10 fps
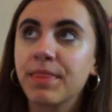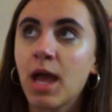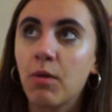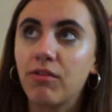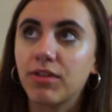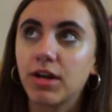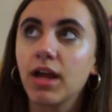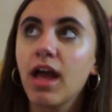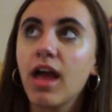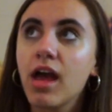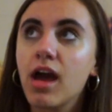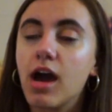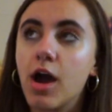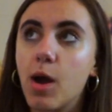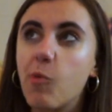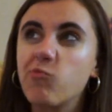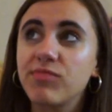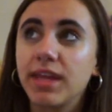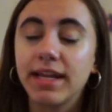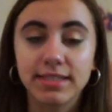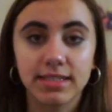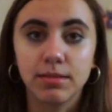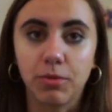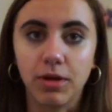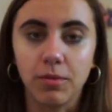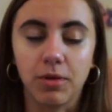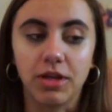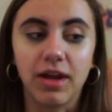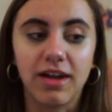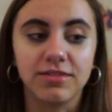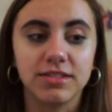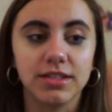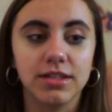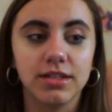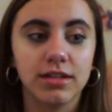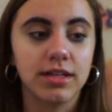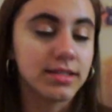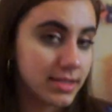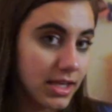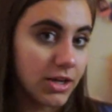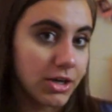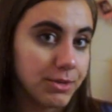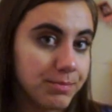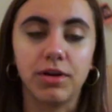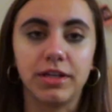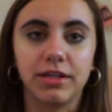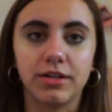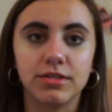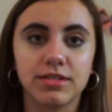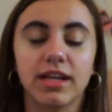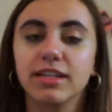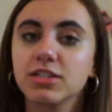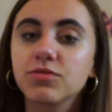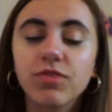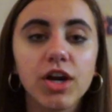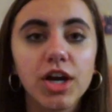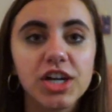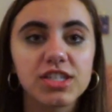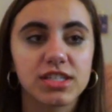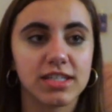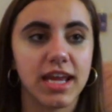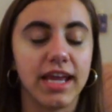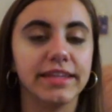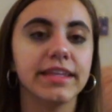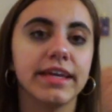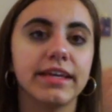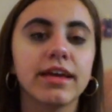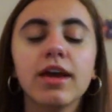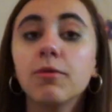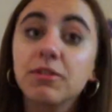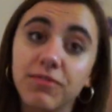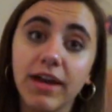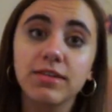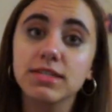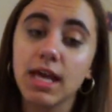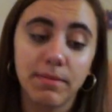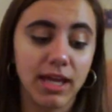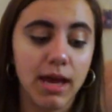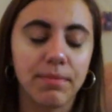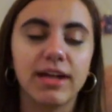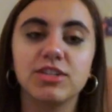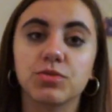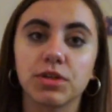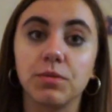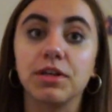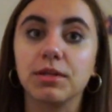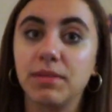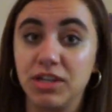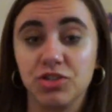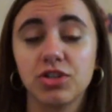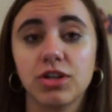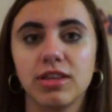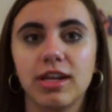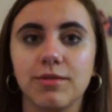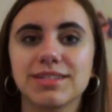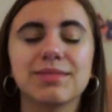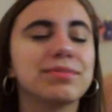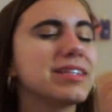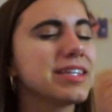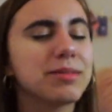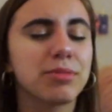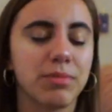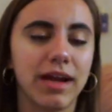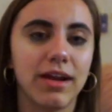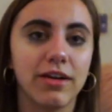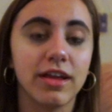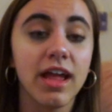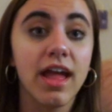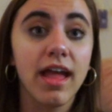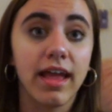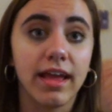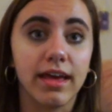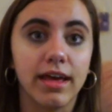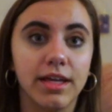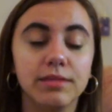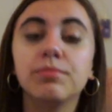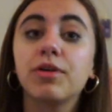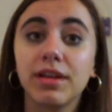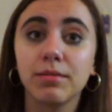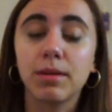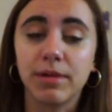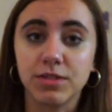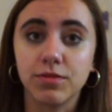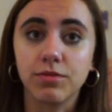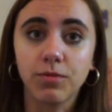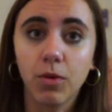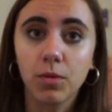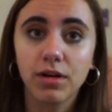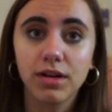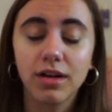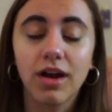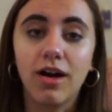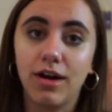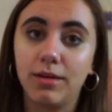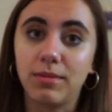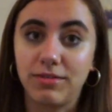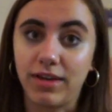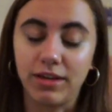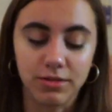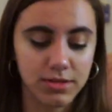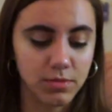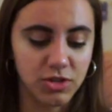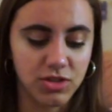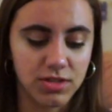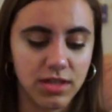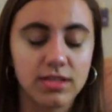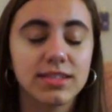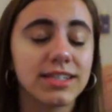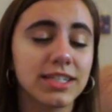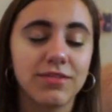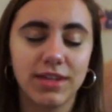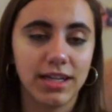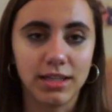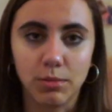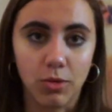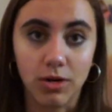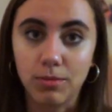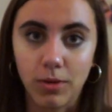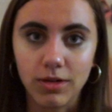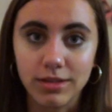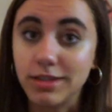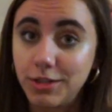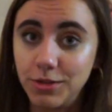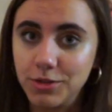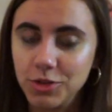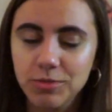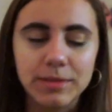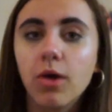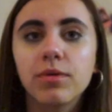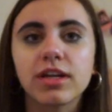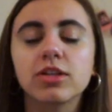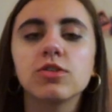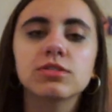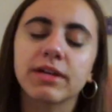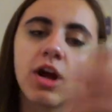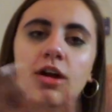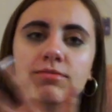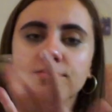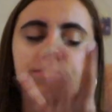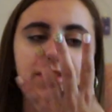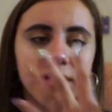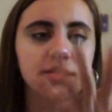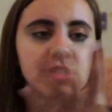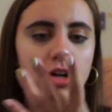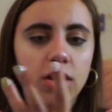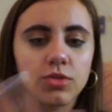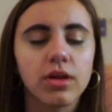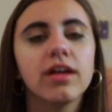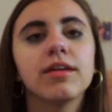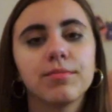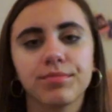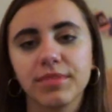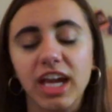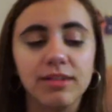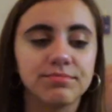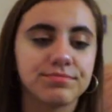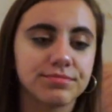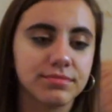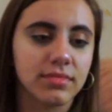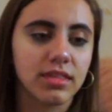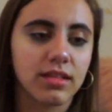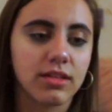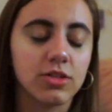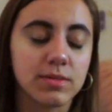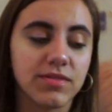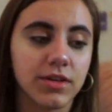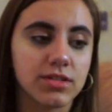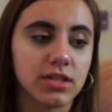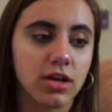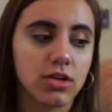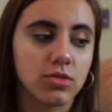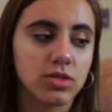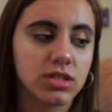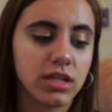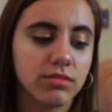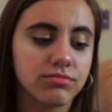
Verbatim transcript: However, um, it gets to the point where you have to consider putting your studies first and like with finals coming up I just really wanted to make sure that I was completely prepared and putting my best foot forward on my finals which is significantly more important than YouTube. When I close my car my fingers in a car door yeah close my fingers in a car door today.